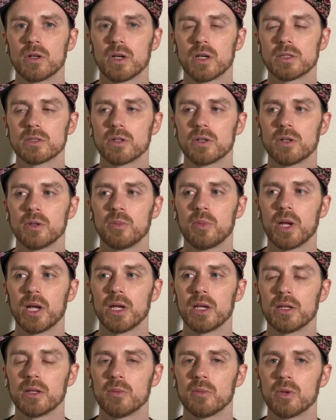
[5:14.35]
I started
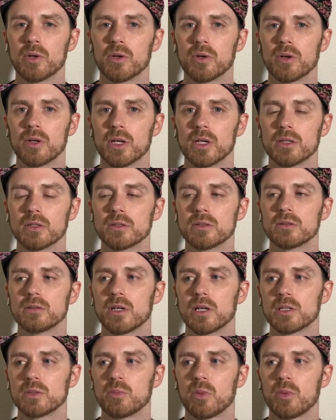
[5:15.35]
painting the mural as as